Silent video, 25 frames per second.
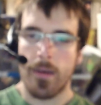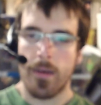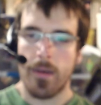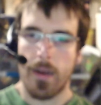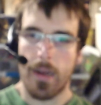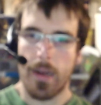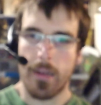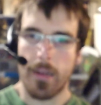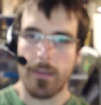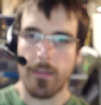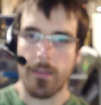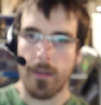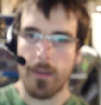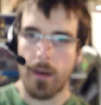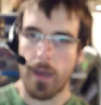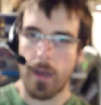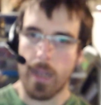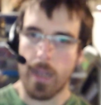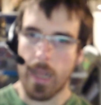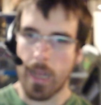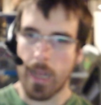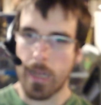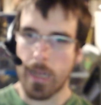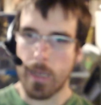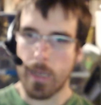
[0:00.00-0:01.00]
It's not
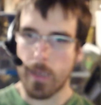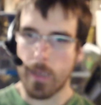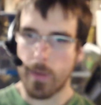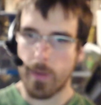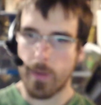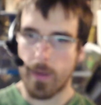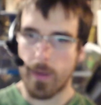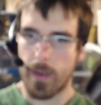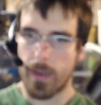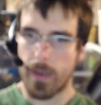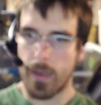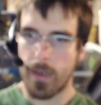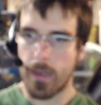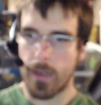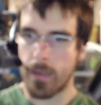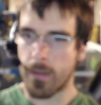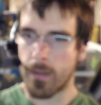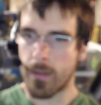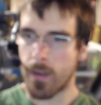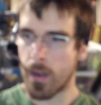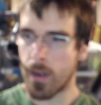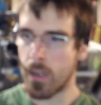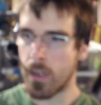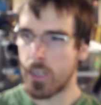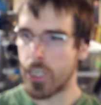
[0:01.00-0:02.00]
like it's
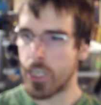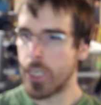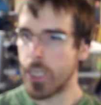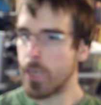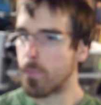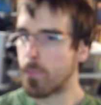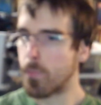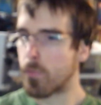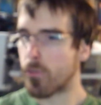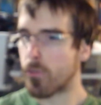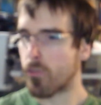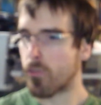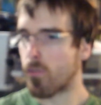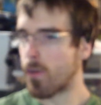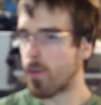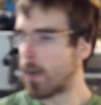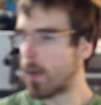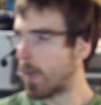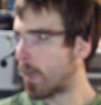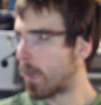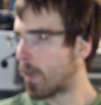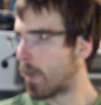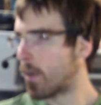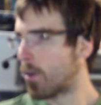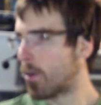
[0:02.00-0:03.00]
not a cheap
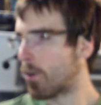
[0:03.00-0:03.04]
screen.